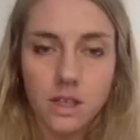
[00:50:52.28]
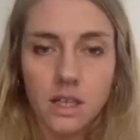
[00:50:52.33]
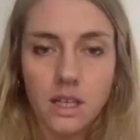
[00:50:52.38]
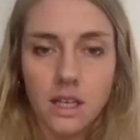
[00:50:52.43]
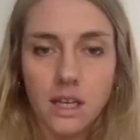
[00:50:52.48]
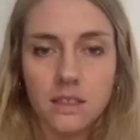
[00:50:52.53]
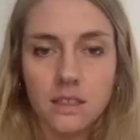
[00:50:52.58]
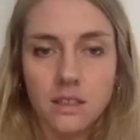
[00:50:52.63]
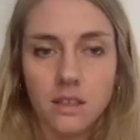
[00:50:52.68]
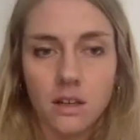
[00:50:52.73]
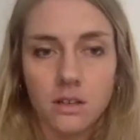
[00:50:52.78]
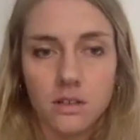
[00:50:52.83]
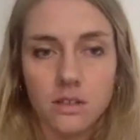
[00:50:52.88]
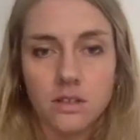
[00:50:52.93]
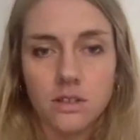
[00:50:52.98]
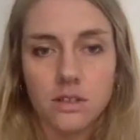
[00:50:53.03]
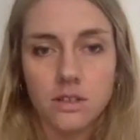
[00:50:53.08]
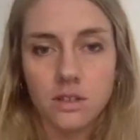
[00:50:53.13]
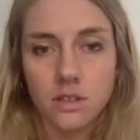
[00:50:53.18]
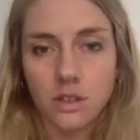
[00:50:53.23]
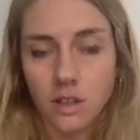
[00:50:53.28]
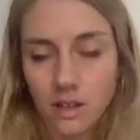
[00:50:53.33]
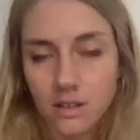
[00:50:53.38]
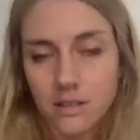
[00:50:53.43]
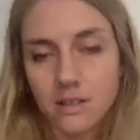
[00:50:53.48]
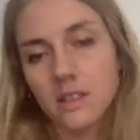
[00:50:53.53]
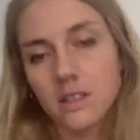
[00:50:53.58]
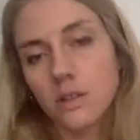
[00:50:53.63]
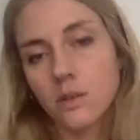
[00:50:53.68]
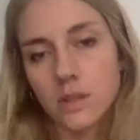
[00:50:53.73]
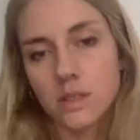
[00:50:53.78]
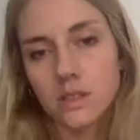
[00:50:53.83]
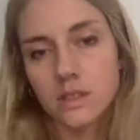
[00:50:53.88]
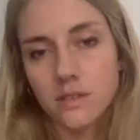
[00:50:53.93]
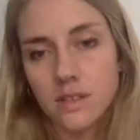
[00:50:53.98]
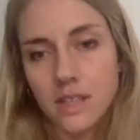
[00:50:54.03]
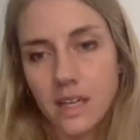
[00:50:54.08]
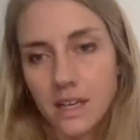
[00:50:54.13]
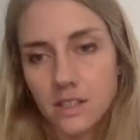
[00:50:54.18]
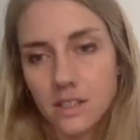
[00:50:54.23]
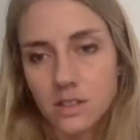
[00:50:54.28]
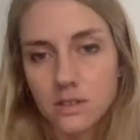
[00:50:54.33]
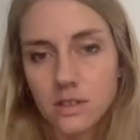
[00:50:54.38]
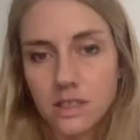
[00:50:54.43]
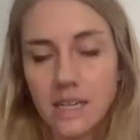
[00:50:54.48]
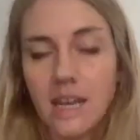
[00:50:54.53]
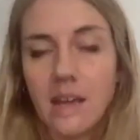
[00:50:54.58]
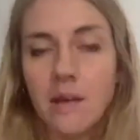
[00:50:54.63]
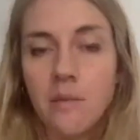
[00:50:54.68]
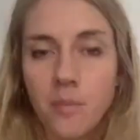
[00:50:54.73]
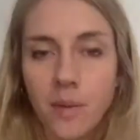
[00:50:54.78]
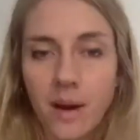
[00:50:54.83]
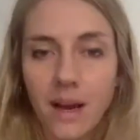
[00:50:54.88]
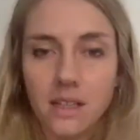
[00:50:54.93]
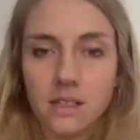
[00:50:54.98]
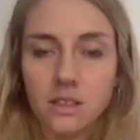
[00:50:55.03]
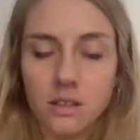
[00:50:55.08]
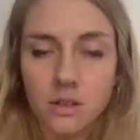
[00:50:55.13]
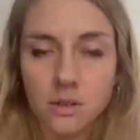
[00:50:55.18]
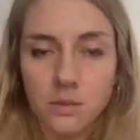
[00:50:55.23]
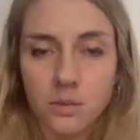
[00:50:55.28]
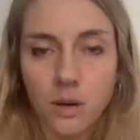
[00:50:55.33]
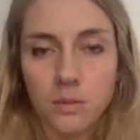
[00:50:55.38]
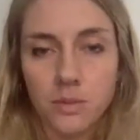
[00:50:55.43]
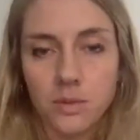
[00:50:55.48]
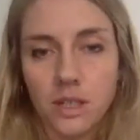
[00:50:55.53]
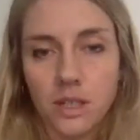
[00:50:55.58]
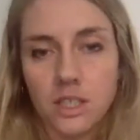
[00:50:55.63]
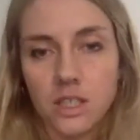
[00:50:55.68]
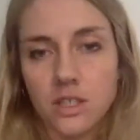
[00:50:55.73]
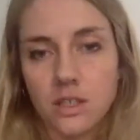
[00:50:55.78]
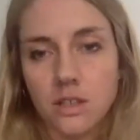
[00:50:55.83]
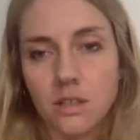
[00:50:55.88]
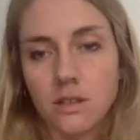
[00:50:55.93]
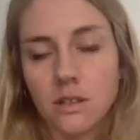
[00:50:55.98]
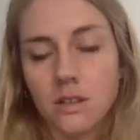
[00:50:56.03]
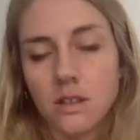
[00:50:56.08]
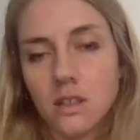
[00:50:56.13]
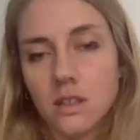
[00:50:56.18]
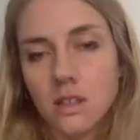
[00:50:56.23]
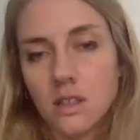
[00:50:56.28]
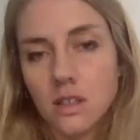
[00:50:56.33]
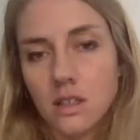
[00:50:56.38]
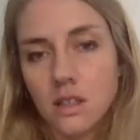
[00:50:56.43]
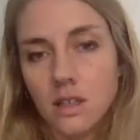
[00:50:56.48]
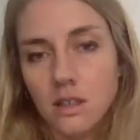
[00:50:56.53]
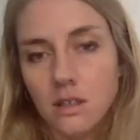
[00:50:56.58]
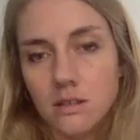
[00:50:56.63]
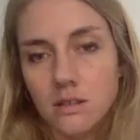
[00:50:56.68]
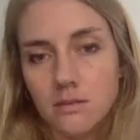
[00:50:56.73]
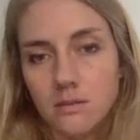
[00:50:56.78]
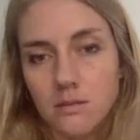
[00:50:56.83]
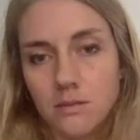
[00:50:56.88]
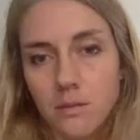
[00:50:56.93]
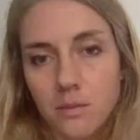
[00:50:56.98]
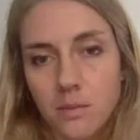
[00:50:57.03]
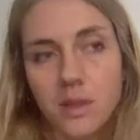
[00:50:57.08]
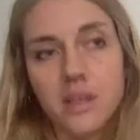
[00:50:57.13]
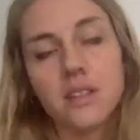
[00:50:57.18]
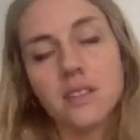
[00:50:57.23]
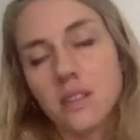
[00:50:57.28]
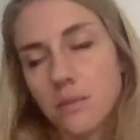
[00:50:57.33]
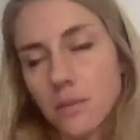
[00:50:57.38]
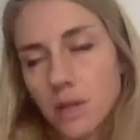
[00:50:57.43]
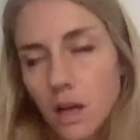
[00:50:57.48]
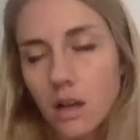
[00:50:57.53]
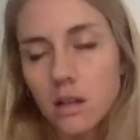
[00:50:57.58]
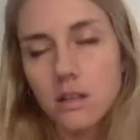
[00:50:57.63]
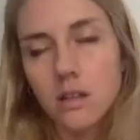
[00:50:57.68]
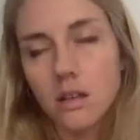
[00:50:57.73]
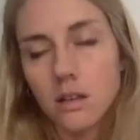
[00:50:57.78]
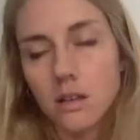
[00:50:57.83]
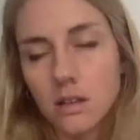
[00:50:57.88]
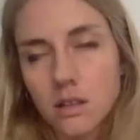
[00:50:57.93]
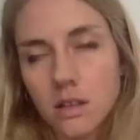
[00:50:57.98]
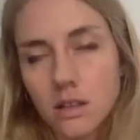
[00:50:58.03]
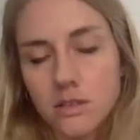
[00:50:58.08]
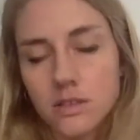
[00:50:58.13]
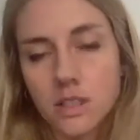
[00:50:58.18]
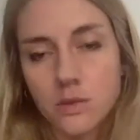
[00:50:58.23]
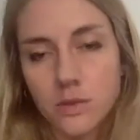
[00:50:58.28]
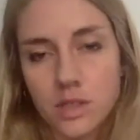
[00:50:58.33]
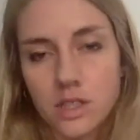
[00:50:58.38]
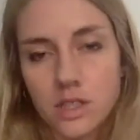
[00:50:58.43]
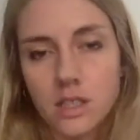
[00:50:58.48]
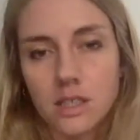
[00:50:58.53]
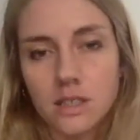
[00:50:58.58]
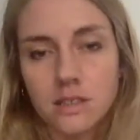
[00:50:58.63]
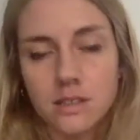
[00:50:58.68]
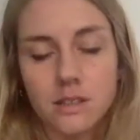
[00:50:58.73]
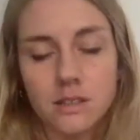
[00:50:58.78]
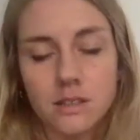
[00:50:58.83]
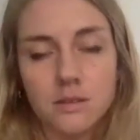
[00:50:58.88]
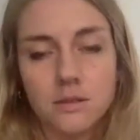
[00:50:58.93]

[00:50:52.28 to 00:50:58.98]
and not the consequence of the action, the impact on the population, um, because I'm not a consequentialist.